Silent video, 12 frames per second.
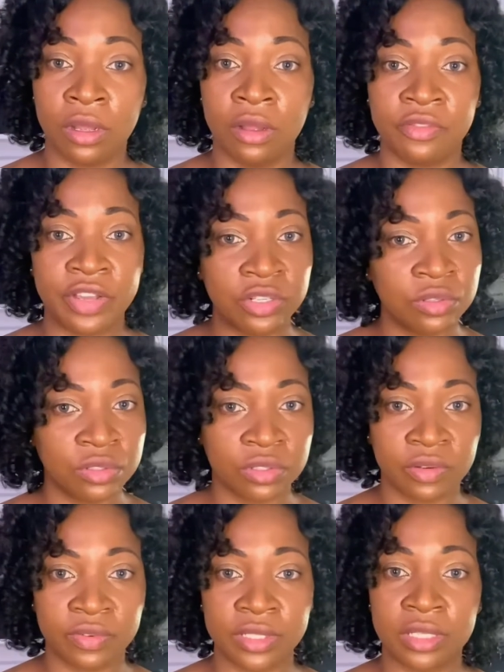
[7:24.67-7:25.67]
facial
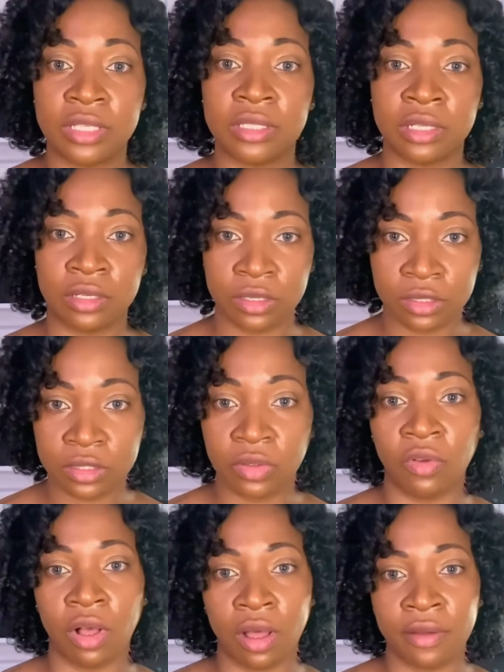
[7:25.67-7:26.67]
services
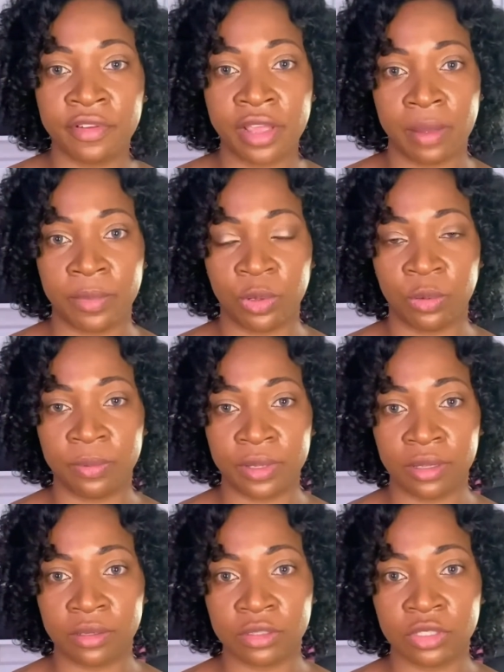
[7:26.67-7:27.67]
inclusive of chemical
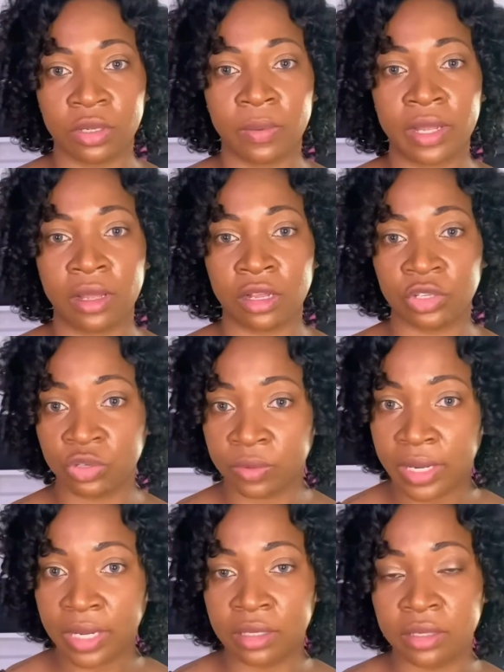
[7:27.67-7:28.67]
peels. So I got
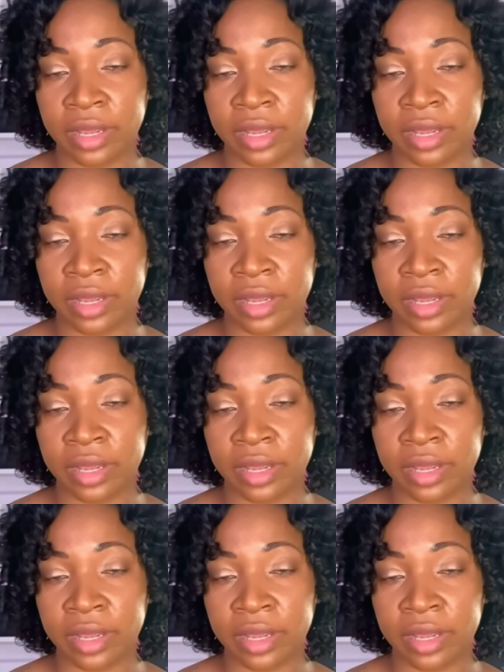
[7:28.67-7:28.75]
trained.